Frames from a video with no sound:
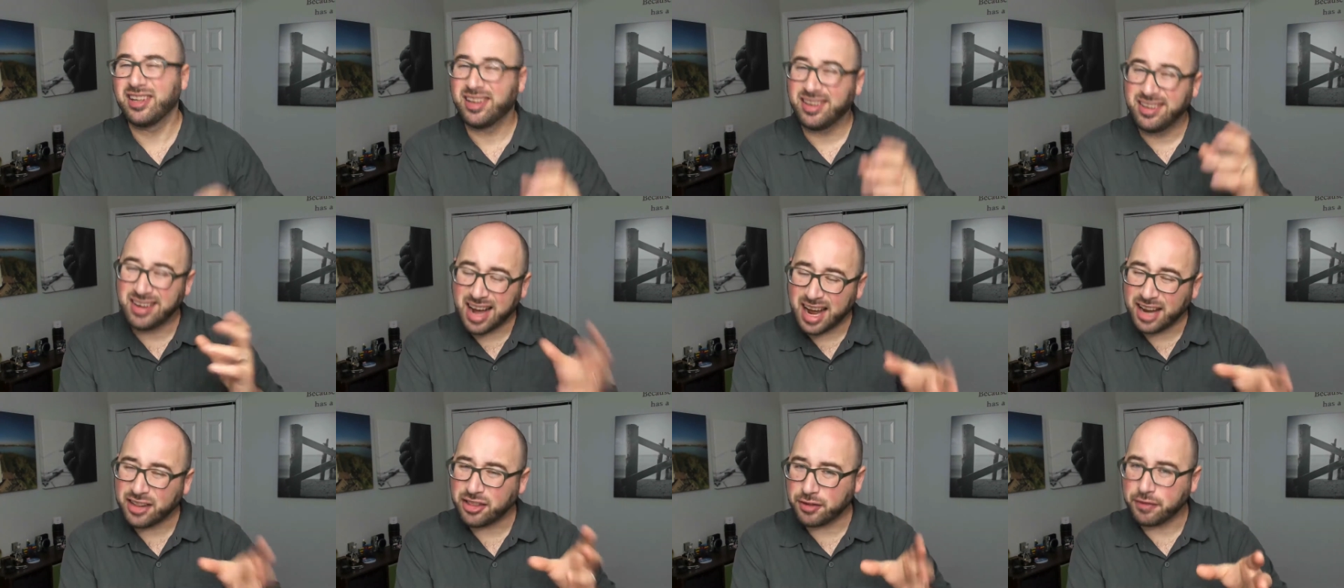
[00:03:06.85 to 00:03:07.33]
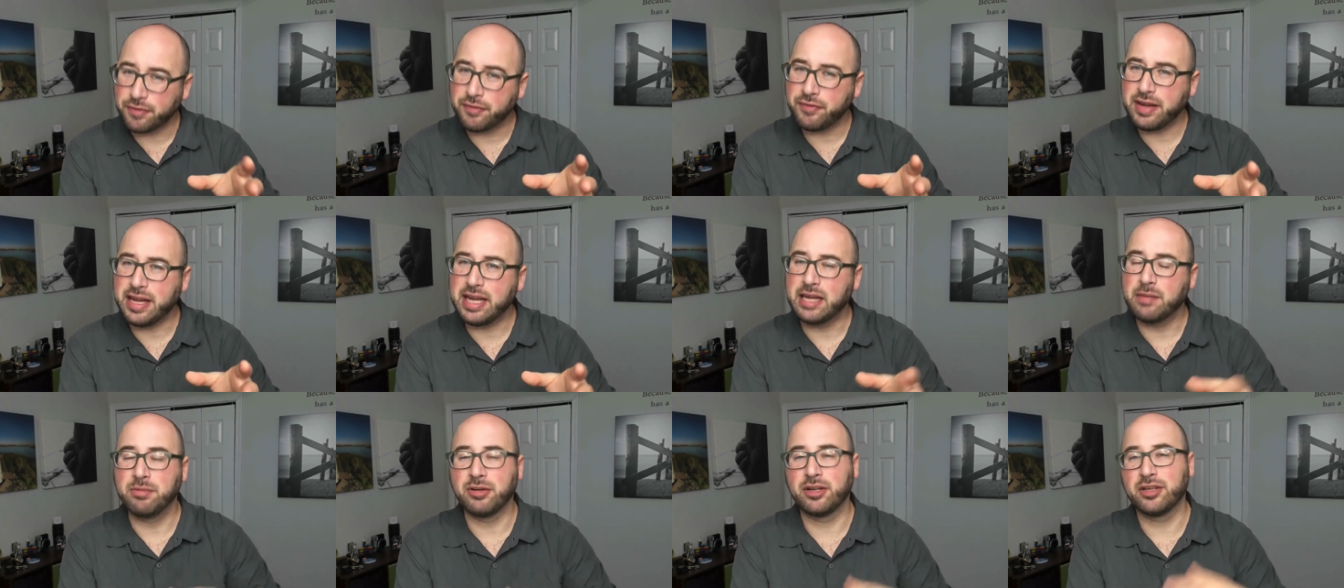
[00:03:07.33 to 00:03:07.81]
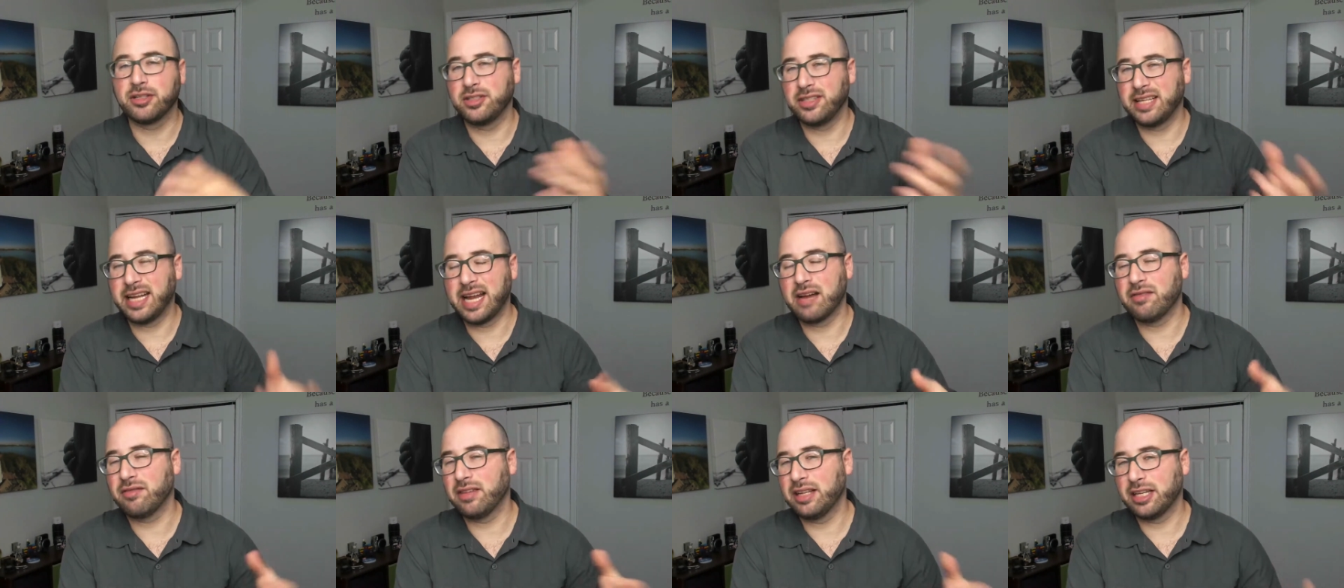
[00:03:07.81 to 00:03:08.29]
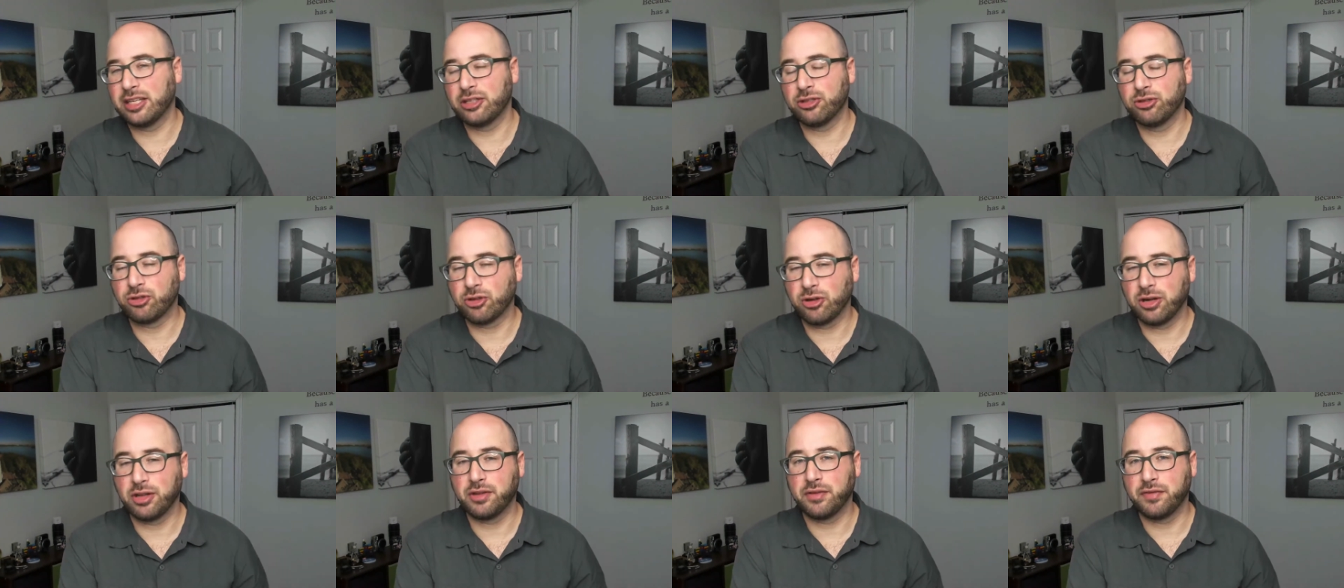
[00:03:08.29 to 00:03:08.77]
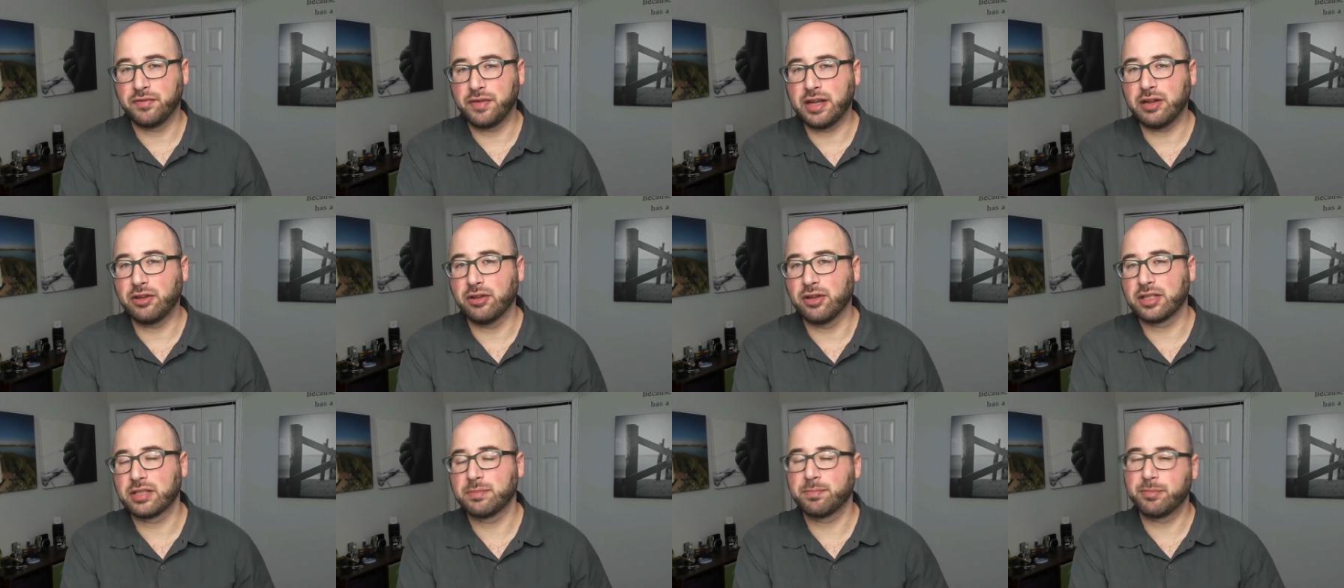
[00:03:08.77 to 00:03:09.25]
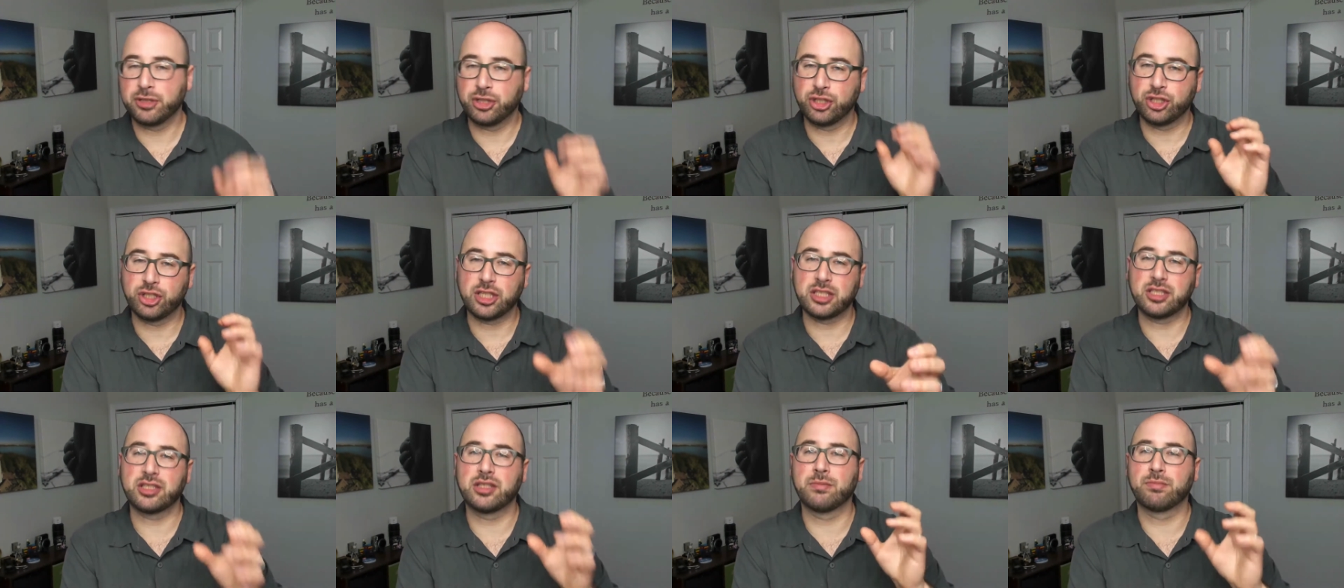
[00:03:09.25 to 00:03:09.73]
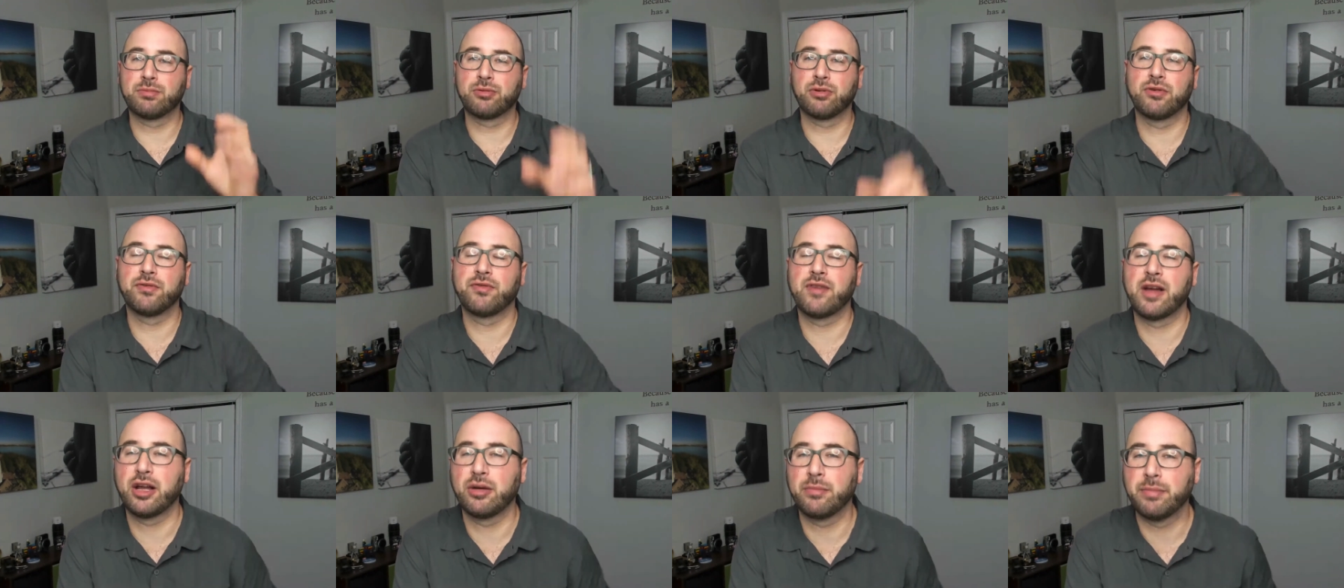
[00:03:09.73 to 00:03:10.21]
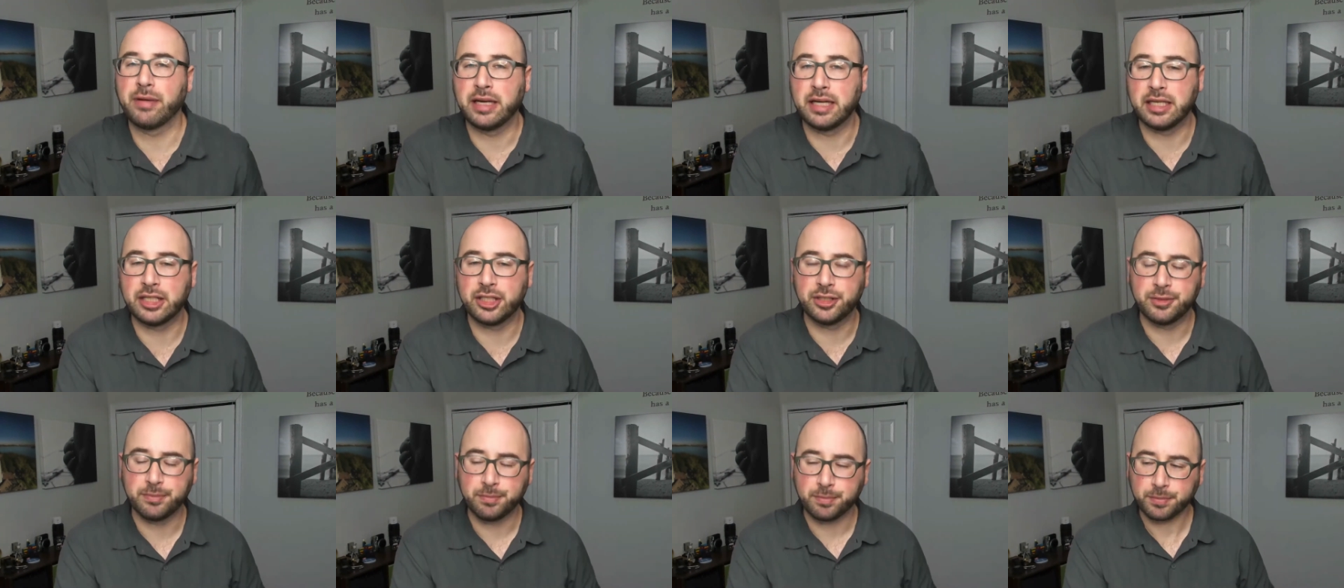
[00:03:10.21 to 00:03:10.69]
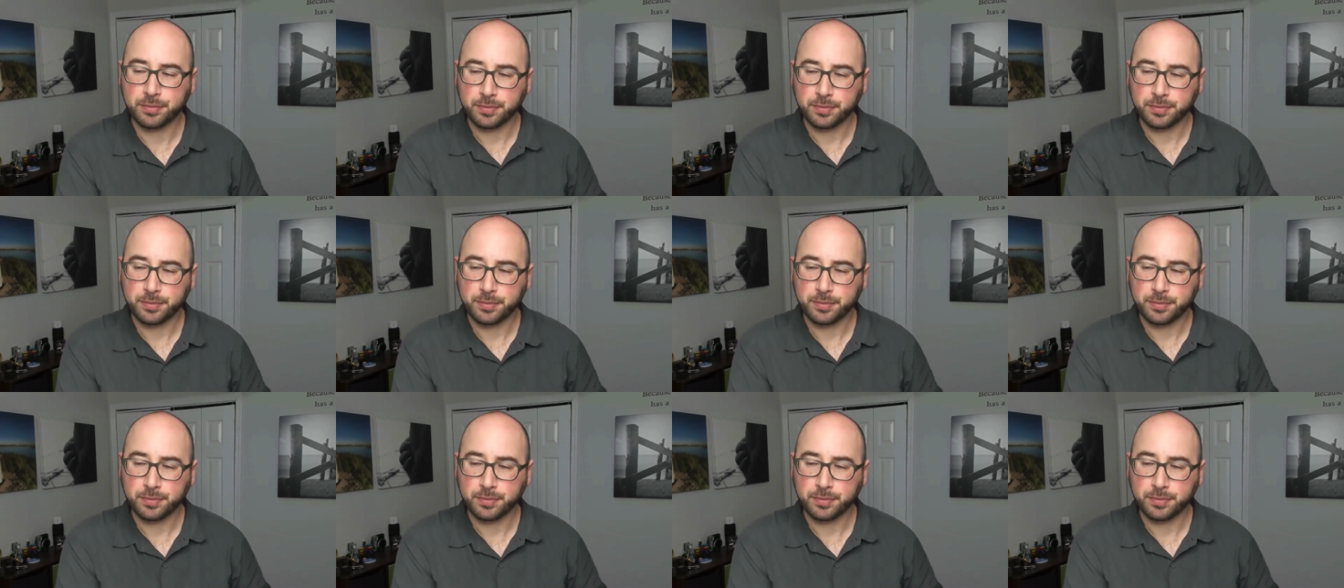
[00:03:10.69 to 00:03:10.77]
not the feed because you can't really control how the feed looks, but just the profile page.